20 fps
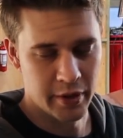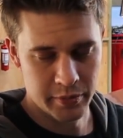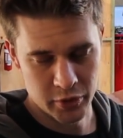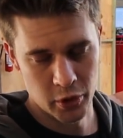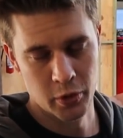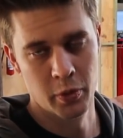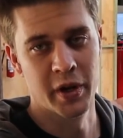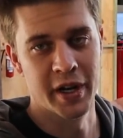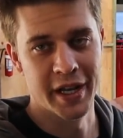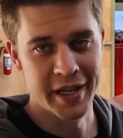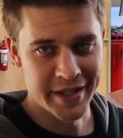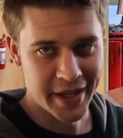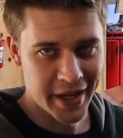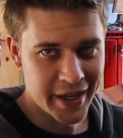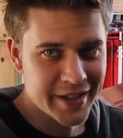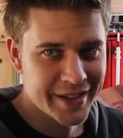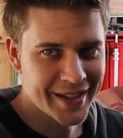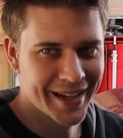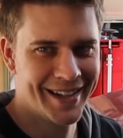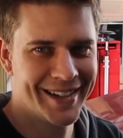do what he
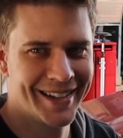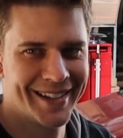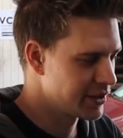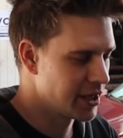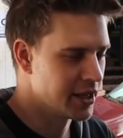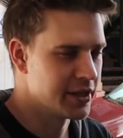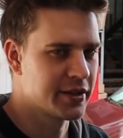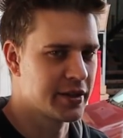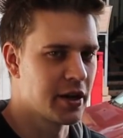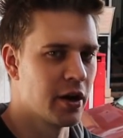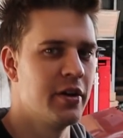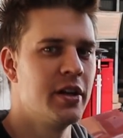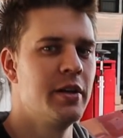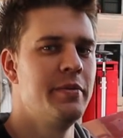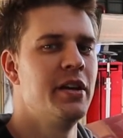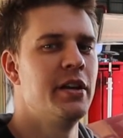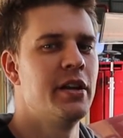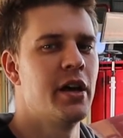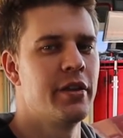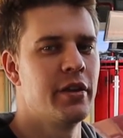does. It's going to
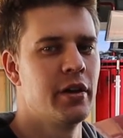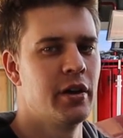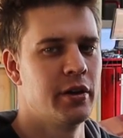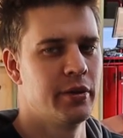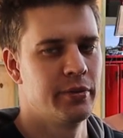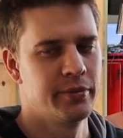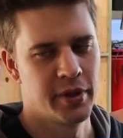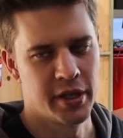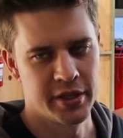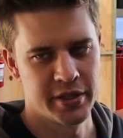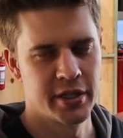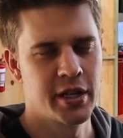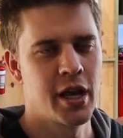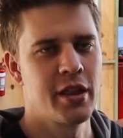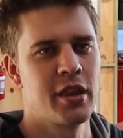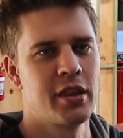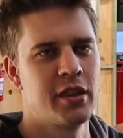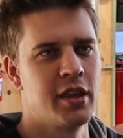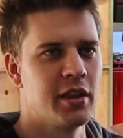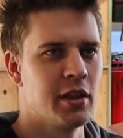be
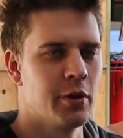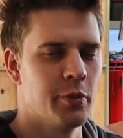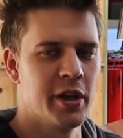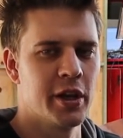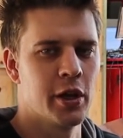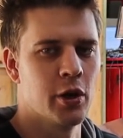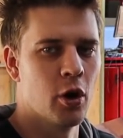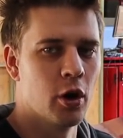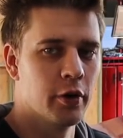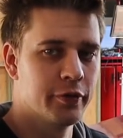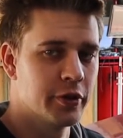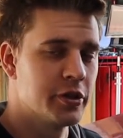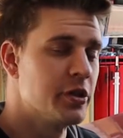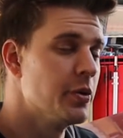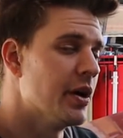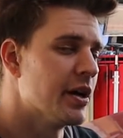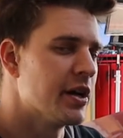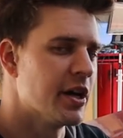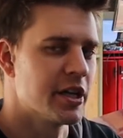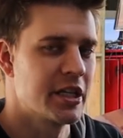another thing that we can offer
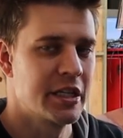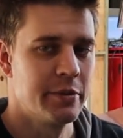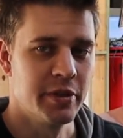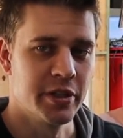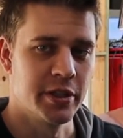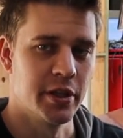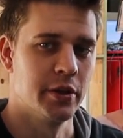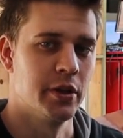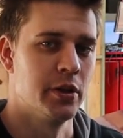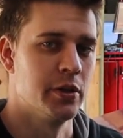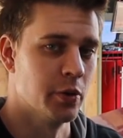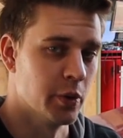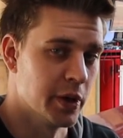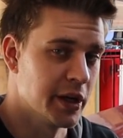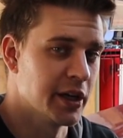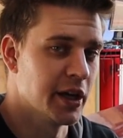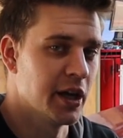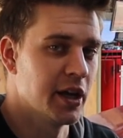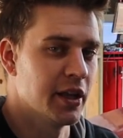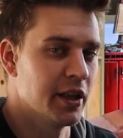to our customers that are
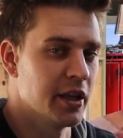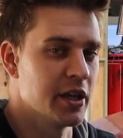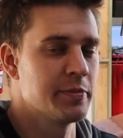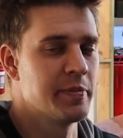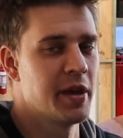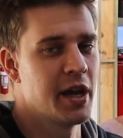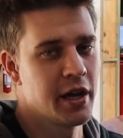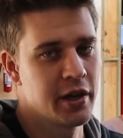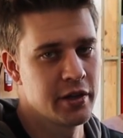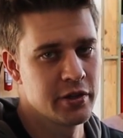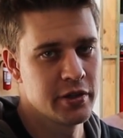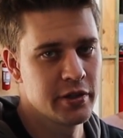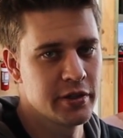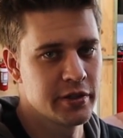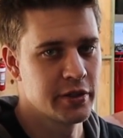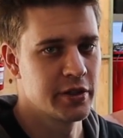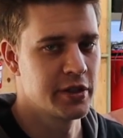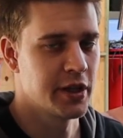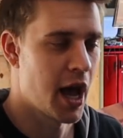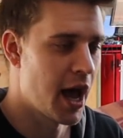doing LS
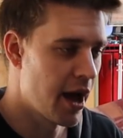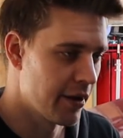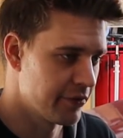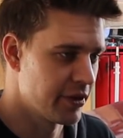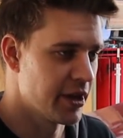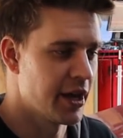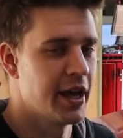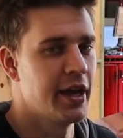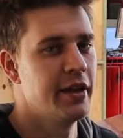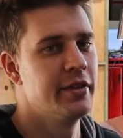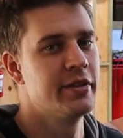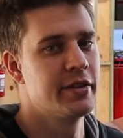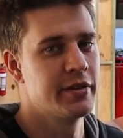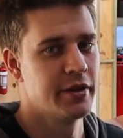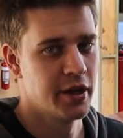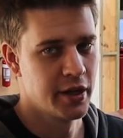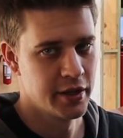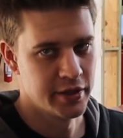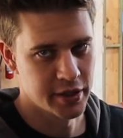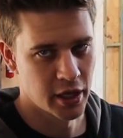packages, to have the heads
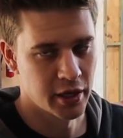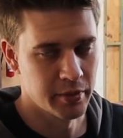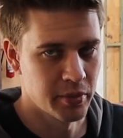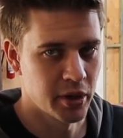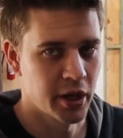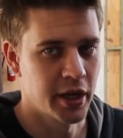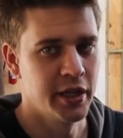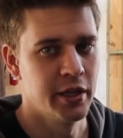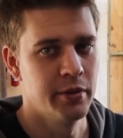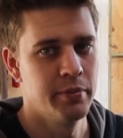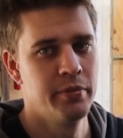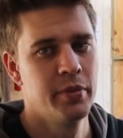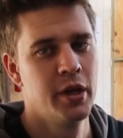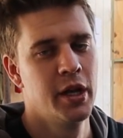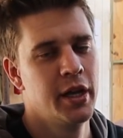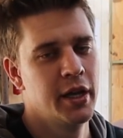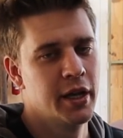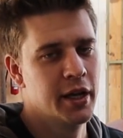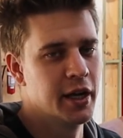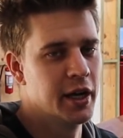done by him.
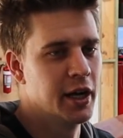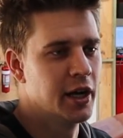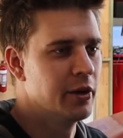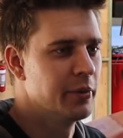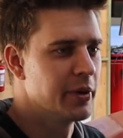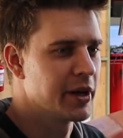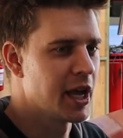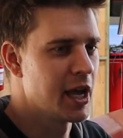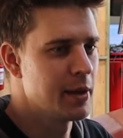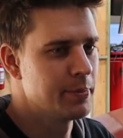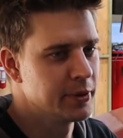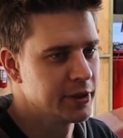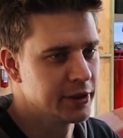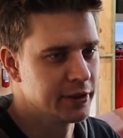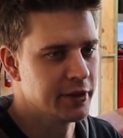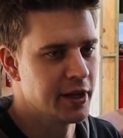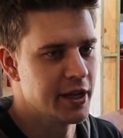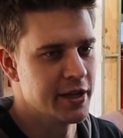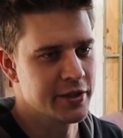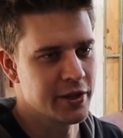We're
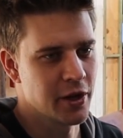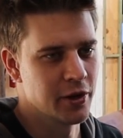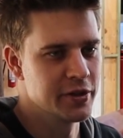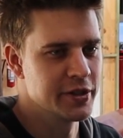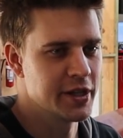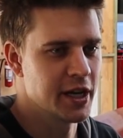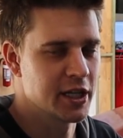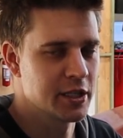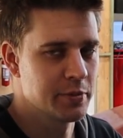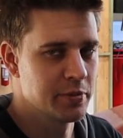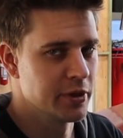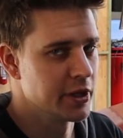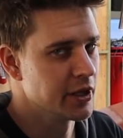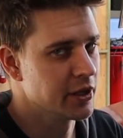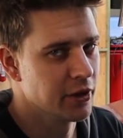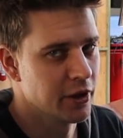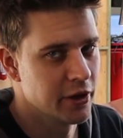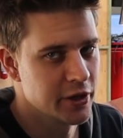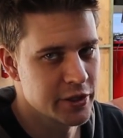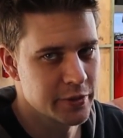keeping his contacts pretty
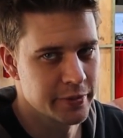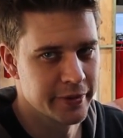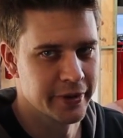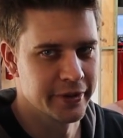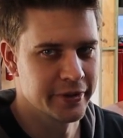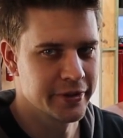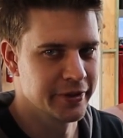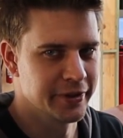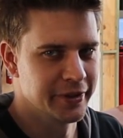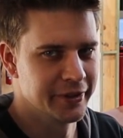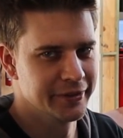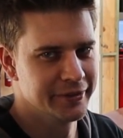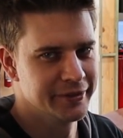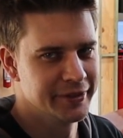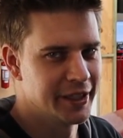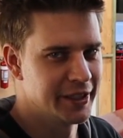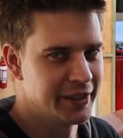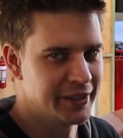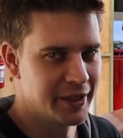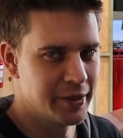close. We're not sort of
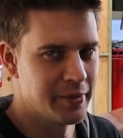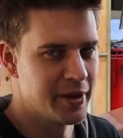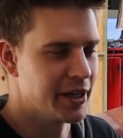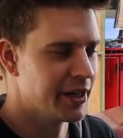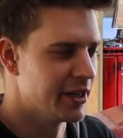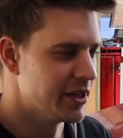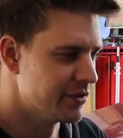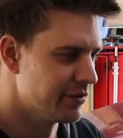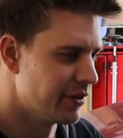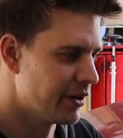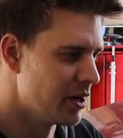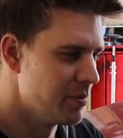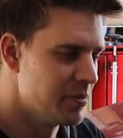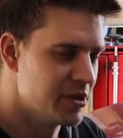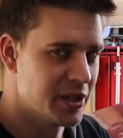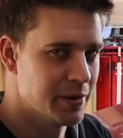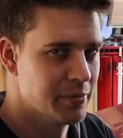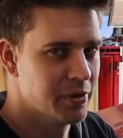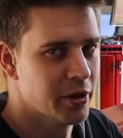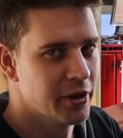letting them out. He's a very
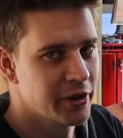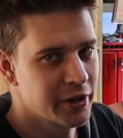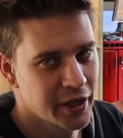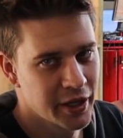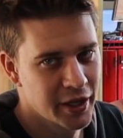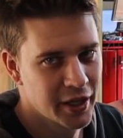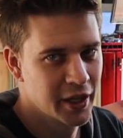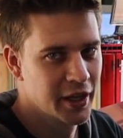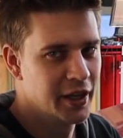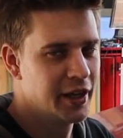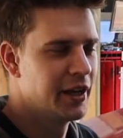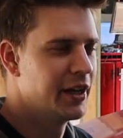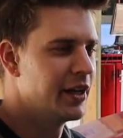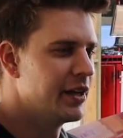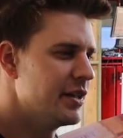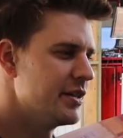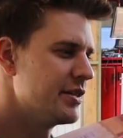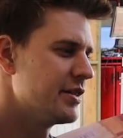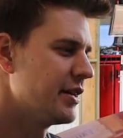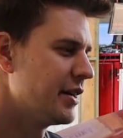busy bloke, and
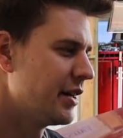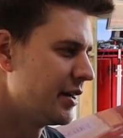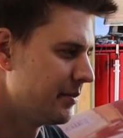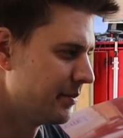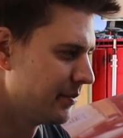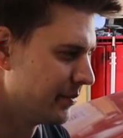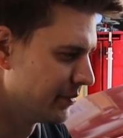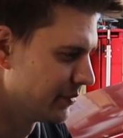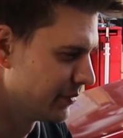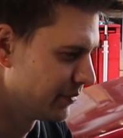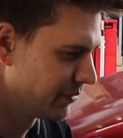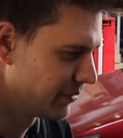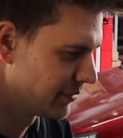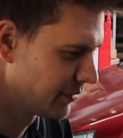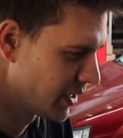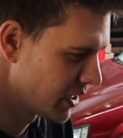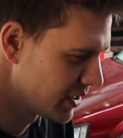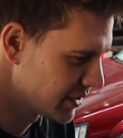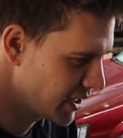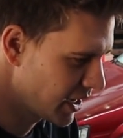
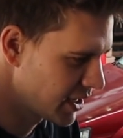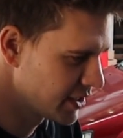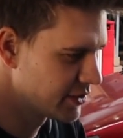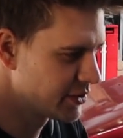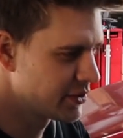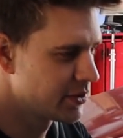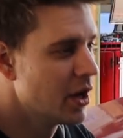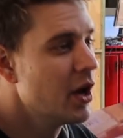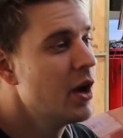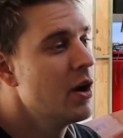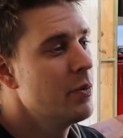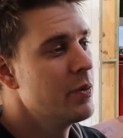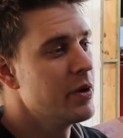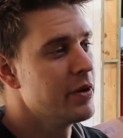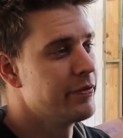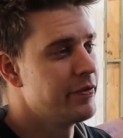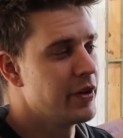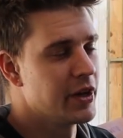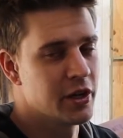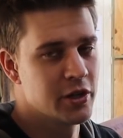his heads, we
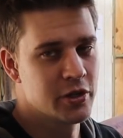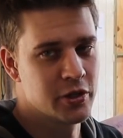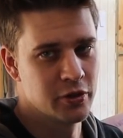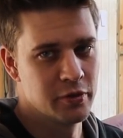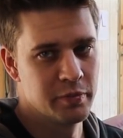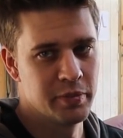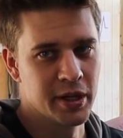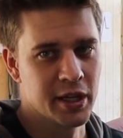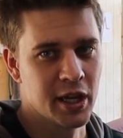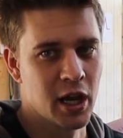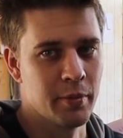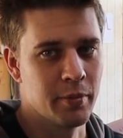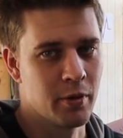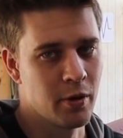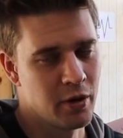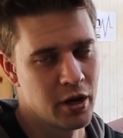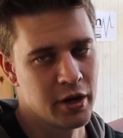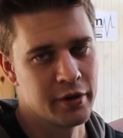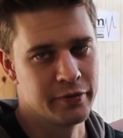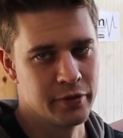figure, should pick up
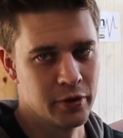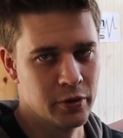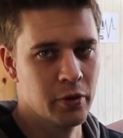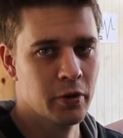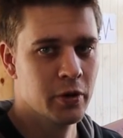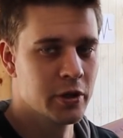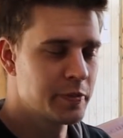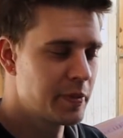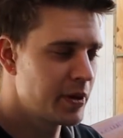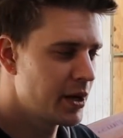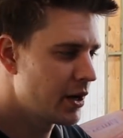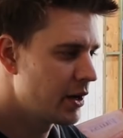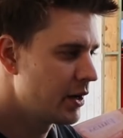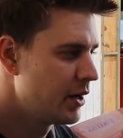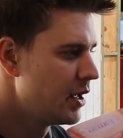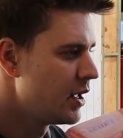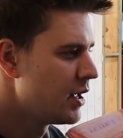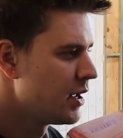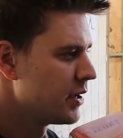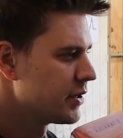quite a few
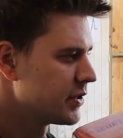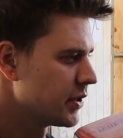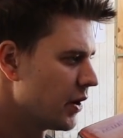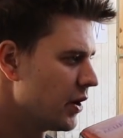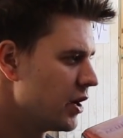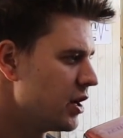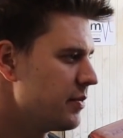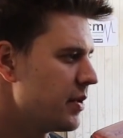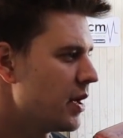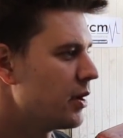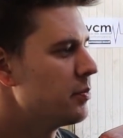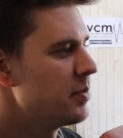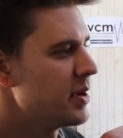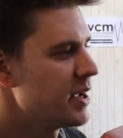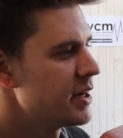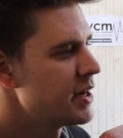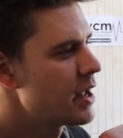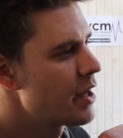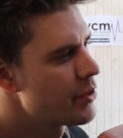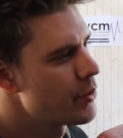horsepower. So it'll be
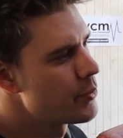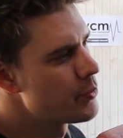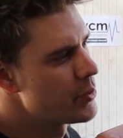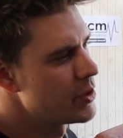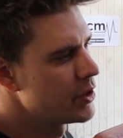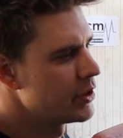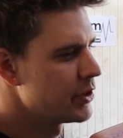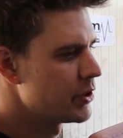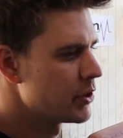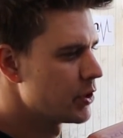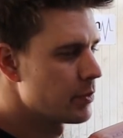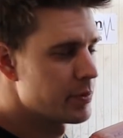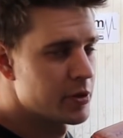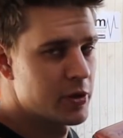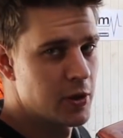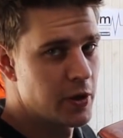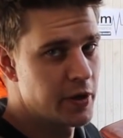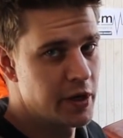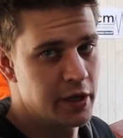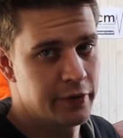another really good
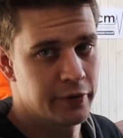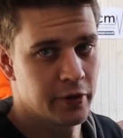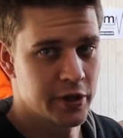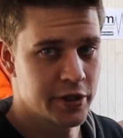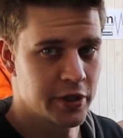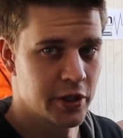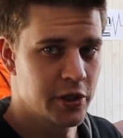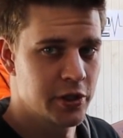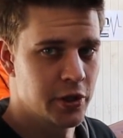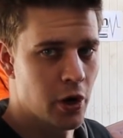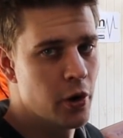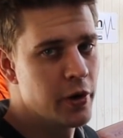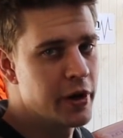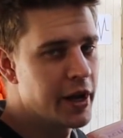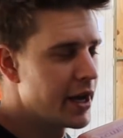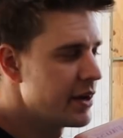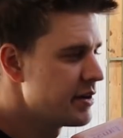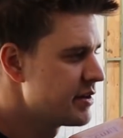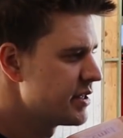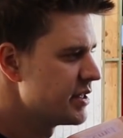opportunity for us to
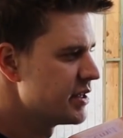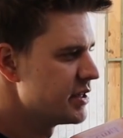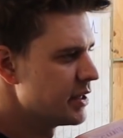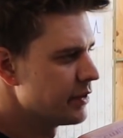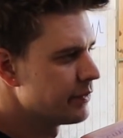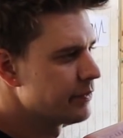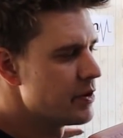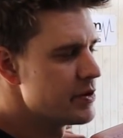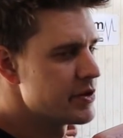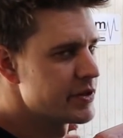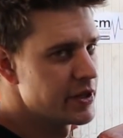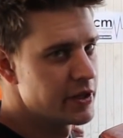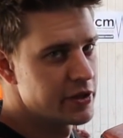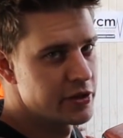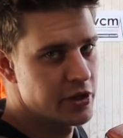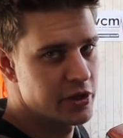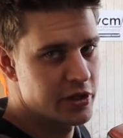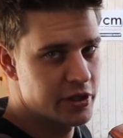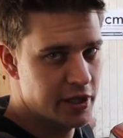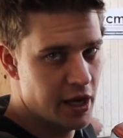showcase the difference in
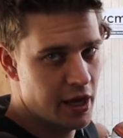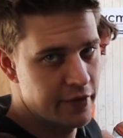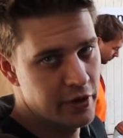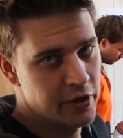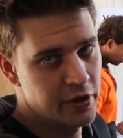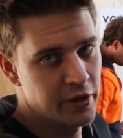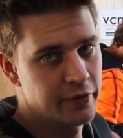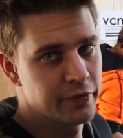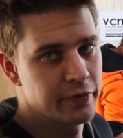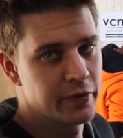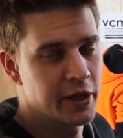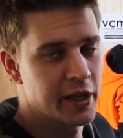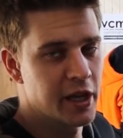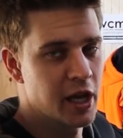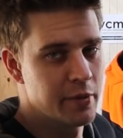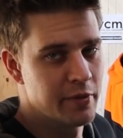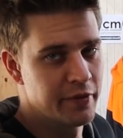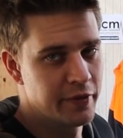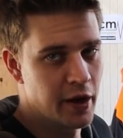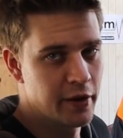just having the
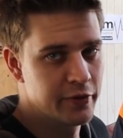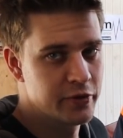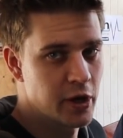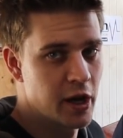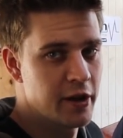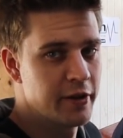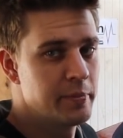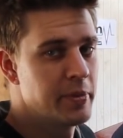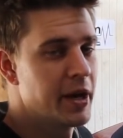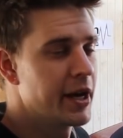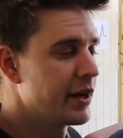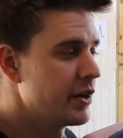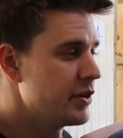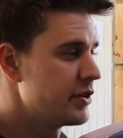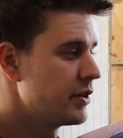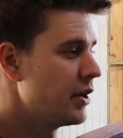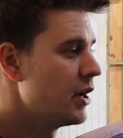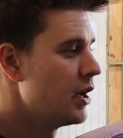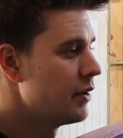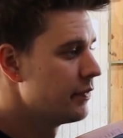cam and valve tray
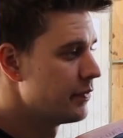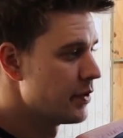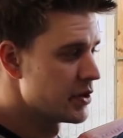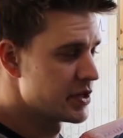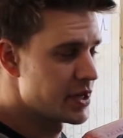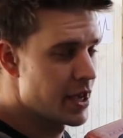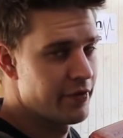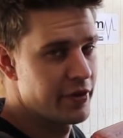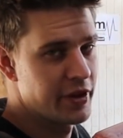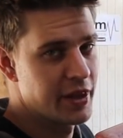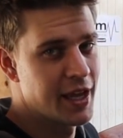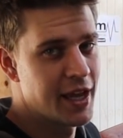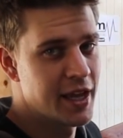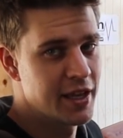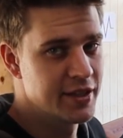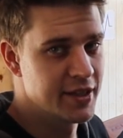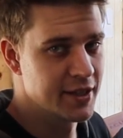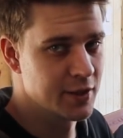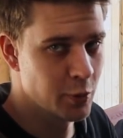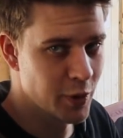package versus having the
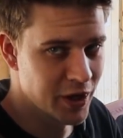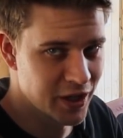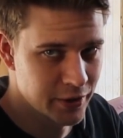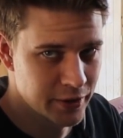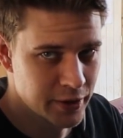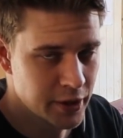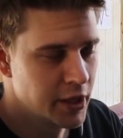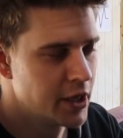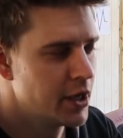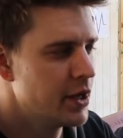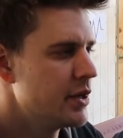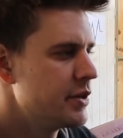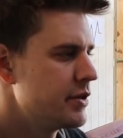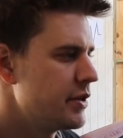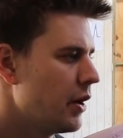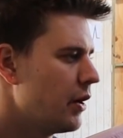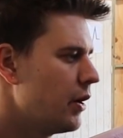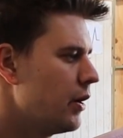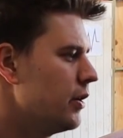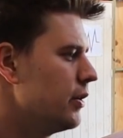heads as well.
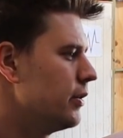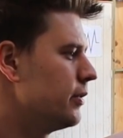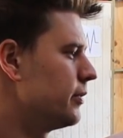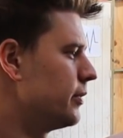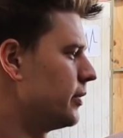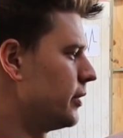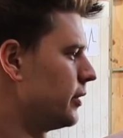So